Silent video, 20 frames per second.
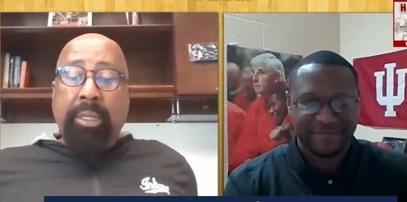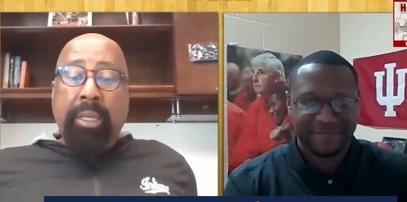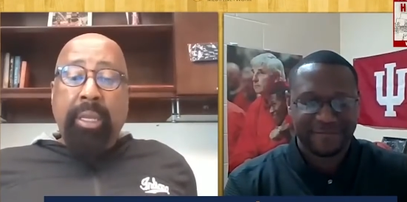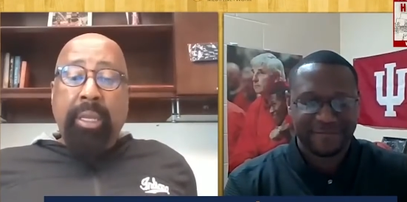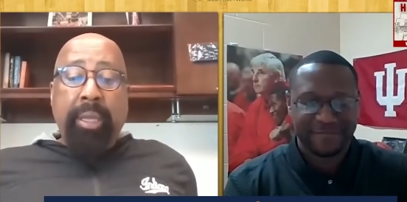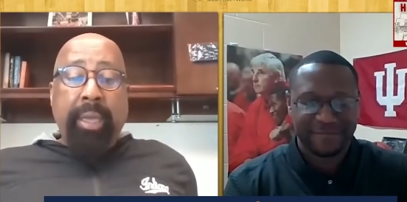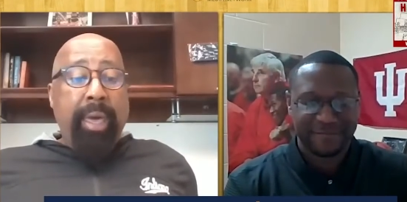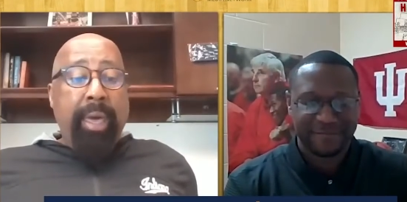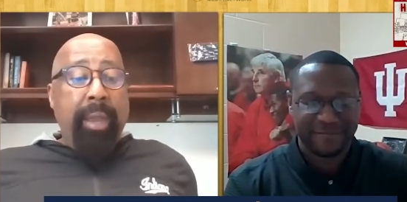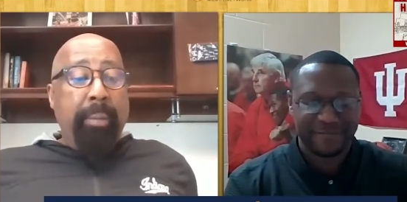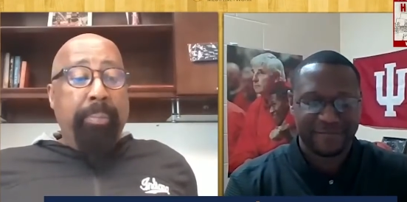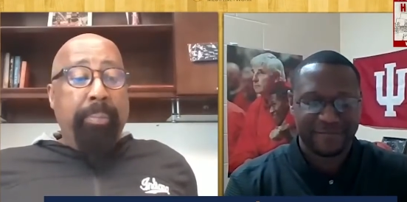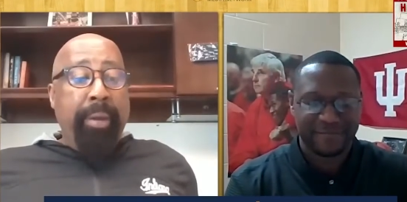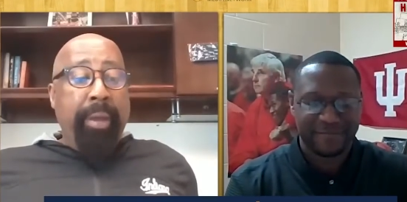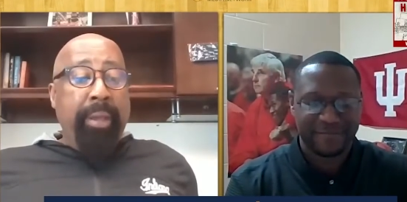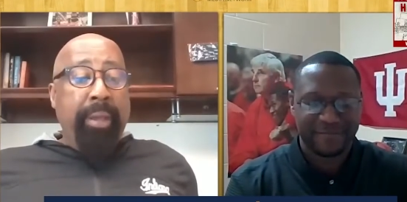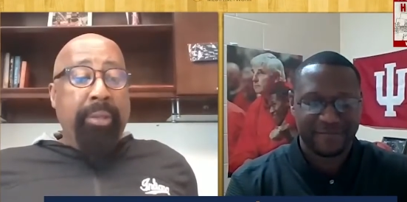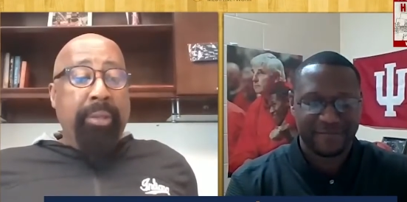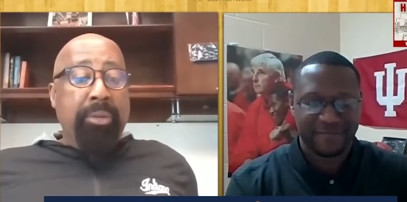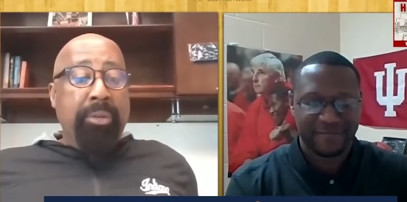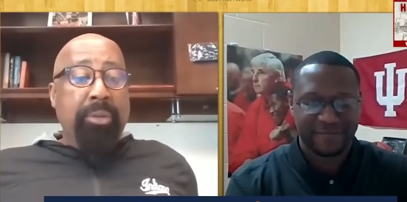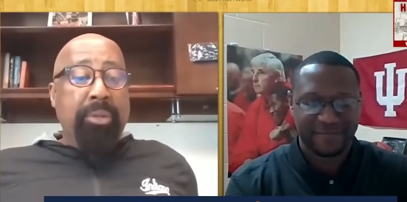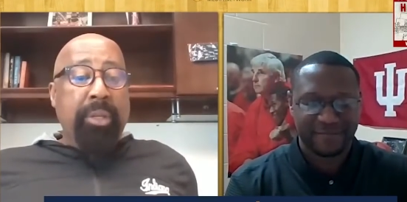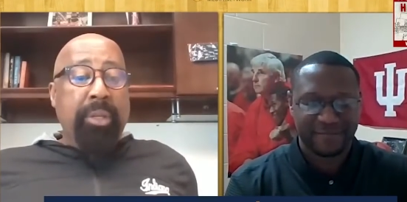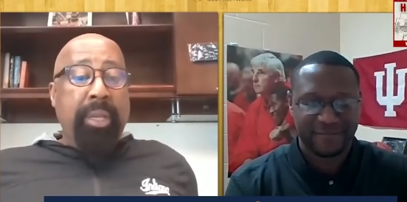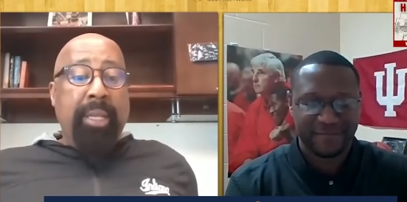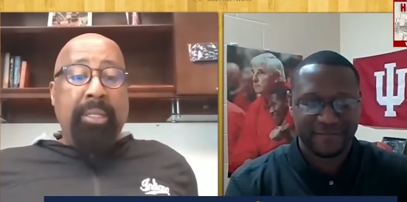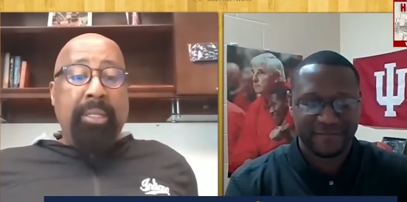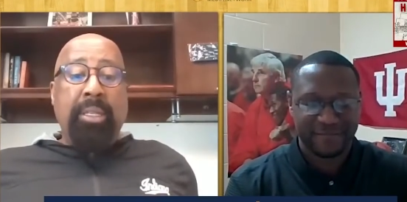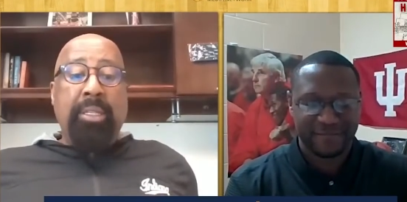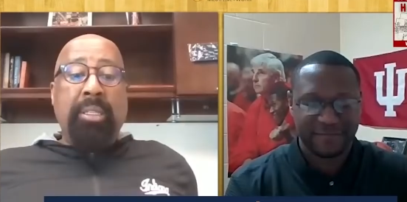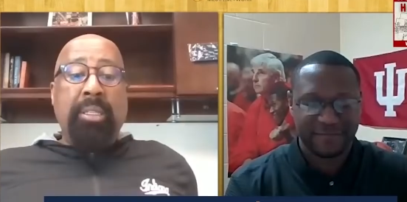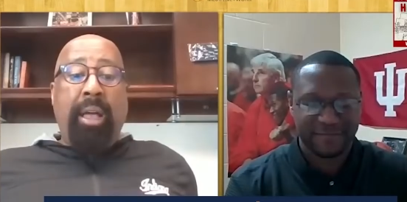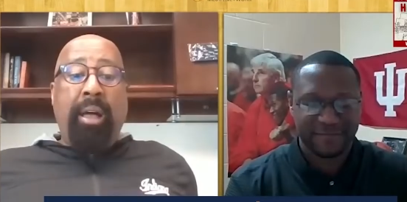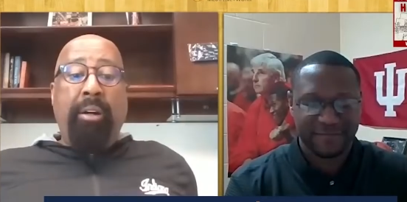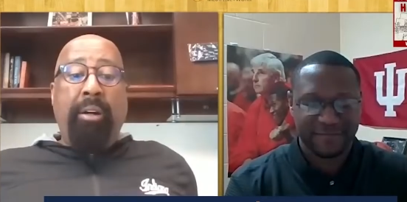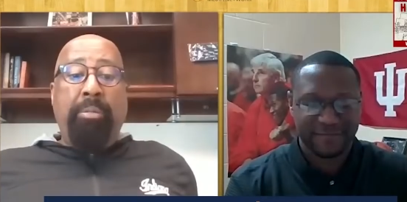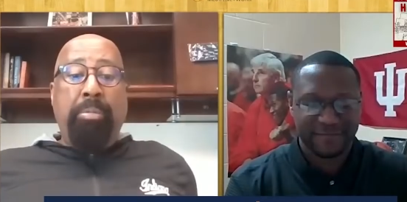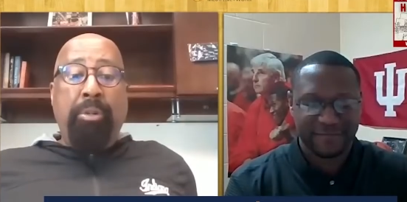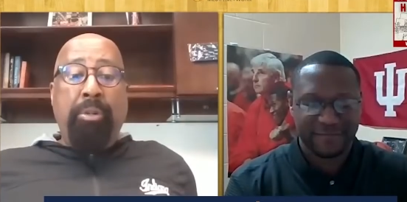Speaker 1: the Indiana Pacers as a
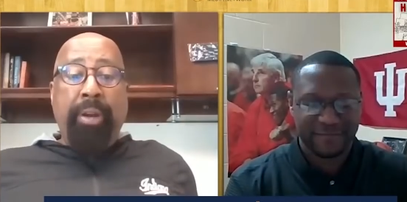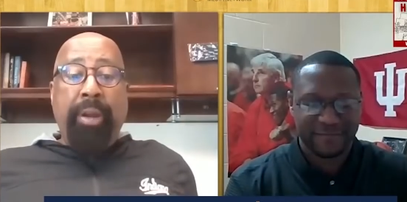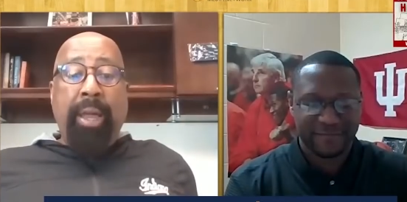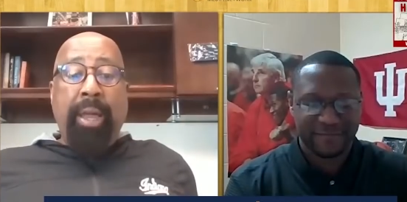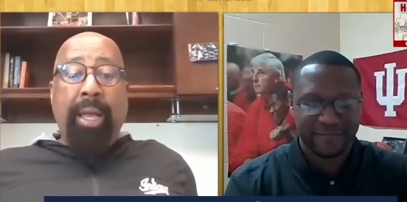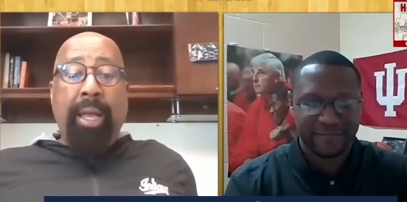sophomore in